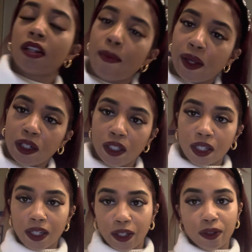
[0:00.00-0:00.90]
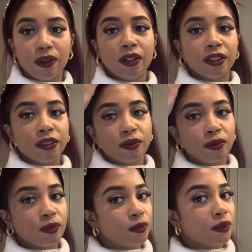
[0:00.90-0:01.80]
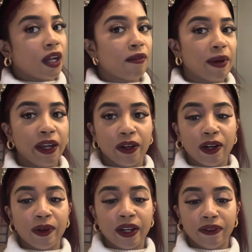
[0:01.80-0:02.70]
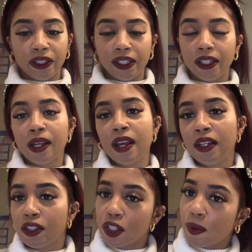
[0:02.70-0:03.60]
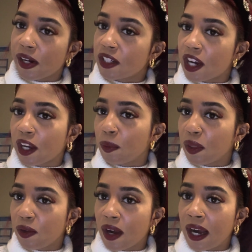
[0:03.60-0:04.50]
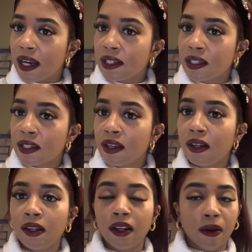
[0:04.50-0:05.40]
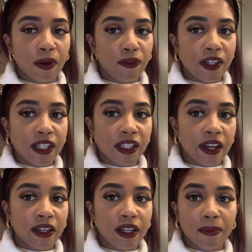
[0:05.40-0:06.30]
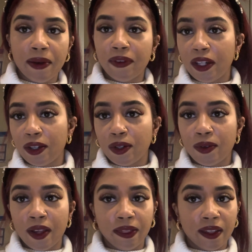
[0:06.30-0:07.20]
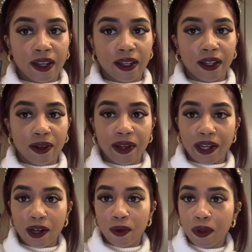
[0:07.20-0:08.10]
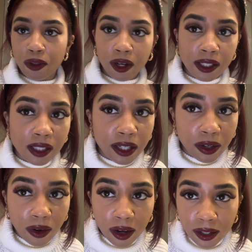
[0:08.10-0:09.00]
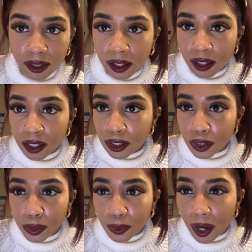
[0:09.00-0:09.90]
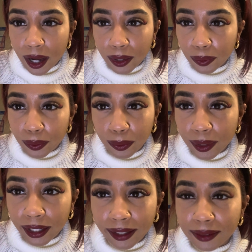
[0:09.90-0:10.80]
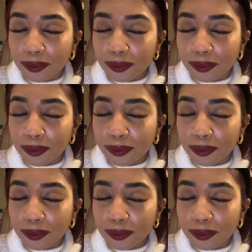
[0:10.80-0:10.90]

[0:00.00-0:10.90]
a better look later on when I have my hair out and everything. Just wanted to check in with you guys. I'll finish editing my video and then I'll head out with you guys later on to I don't know where.